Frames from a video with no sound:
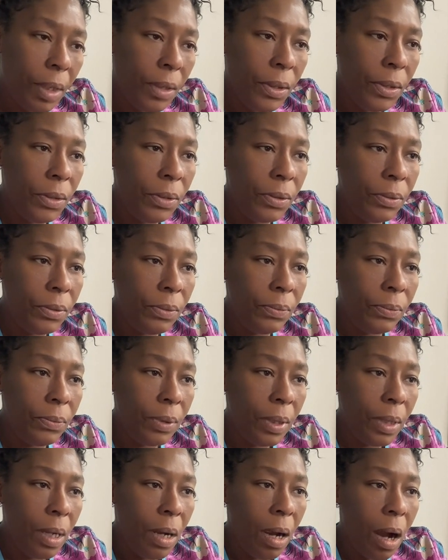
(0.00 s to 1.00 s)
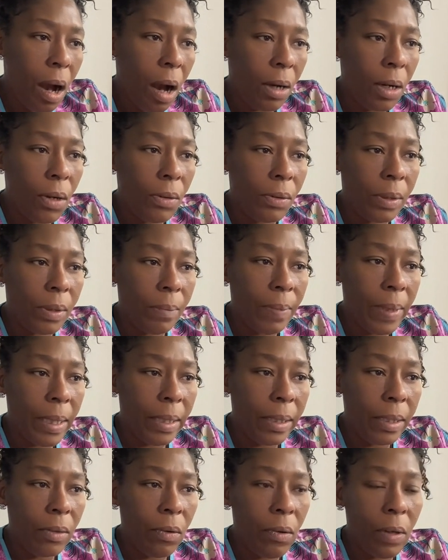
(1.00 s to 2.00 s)
You are
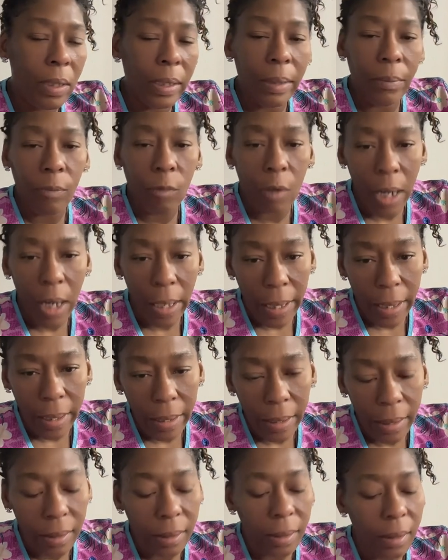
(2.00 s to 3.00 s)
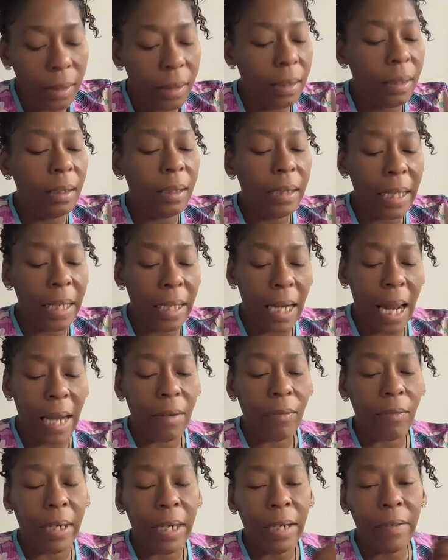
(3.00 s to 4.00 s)
codependent on them running. It
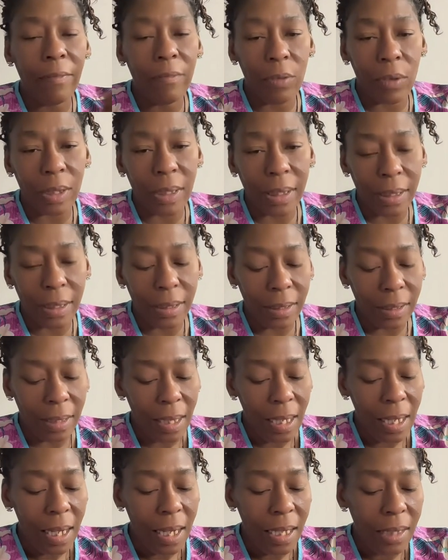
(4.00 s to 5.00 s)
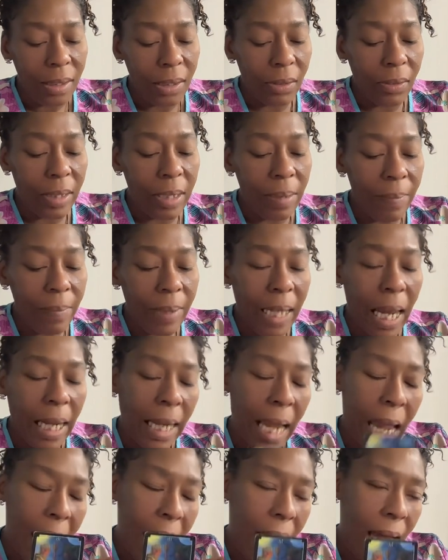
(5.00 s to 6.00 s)
like reinforces. So it could be
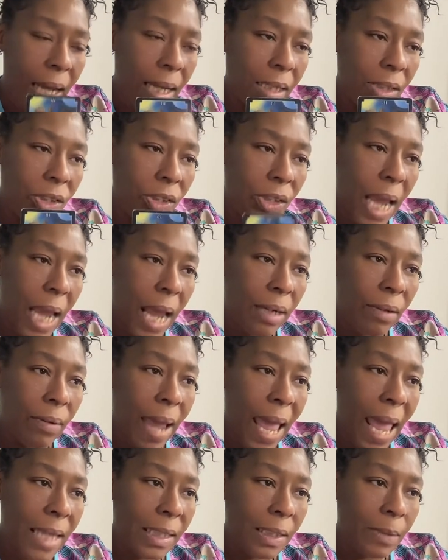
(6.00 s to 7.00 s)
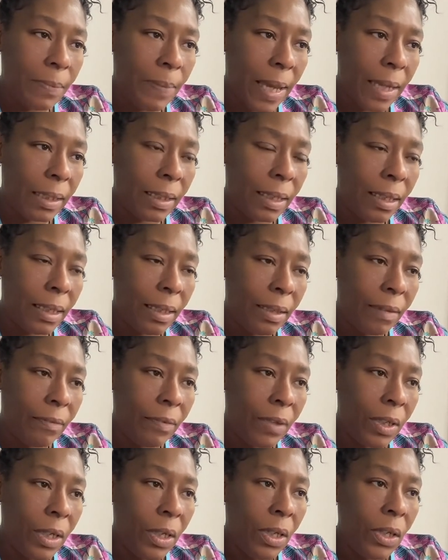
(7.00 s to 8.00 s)
like a shadow aspect
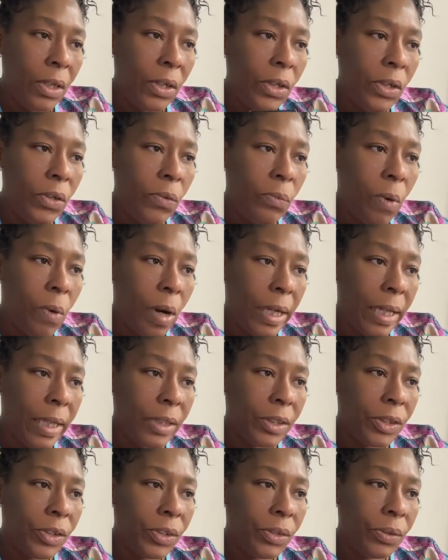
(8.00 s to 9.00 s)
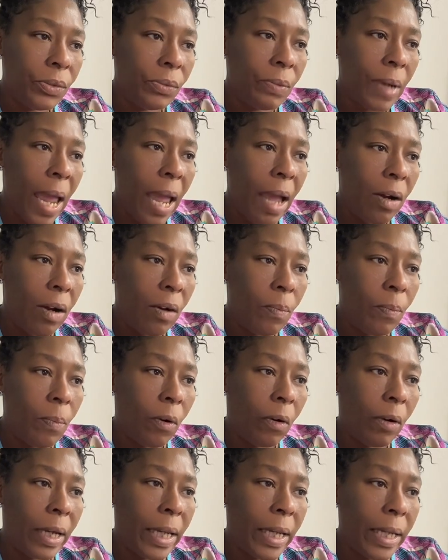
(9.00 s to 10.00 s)
of you wanting to help
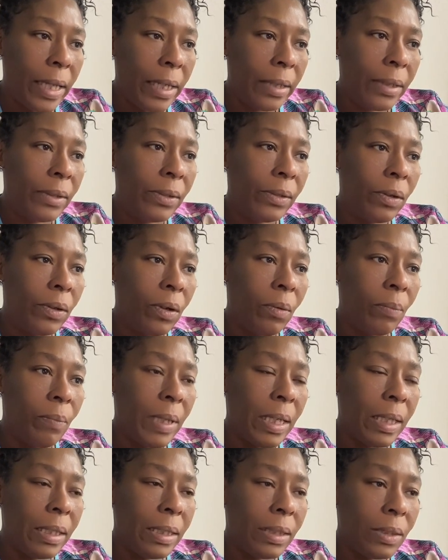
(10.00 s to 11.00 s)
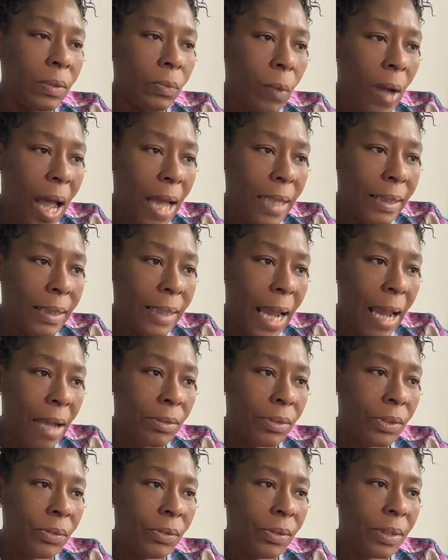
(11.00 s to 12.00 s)
or heal or be this wise
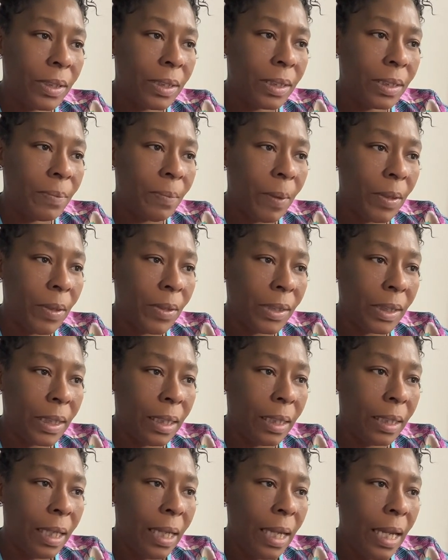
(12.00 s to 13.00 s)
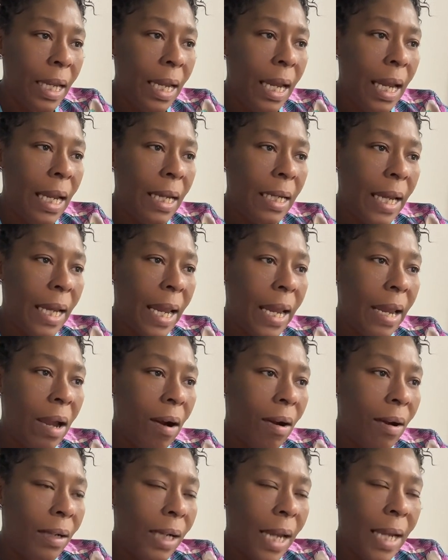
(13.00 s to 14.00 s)
counsel to this person, and they
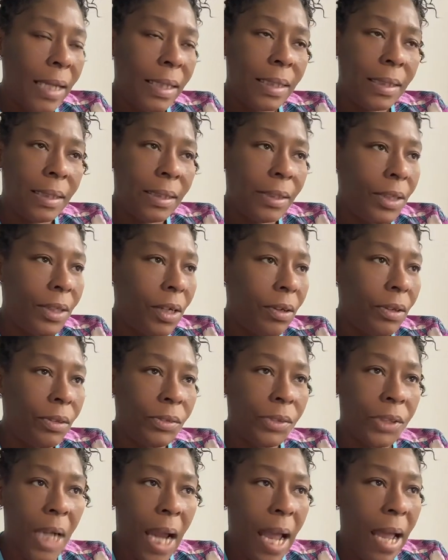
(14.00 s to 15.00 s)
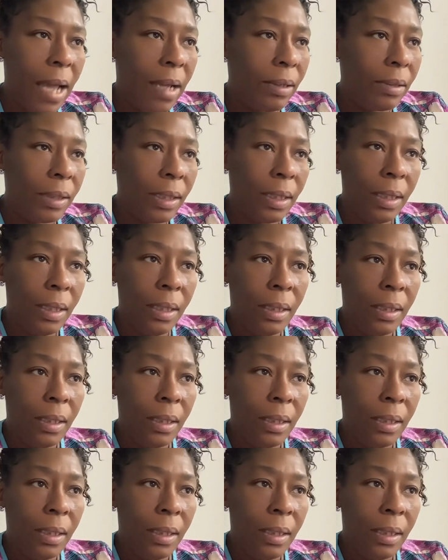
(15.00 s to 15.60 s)
are like this eternal child,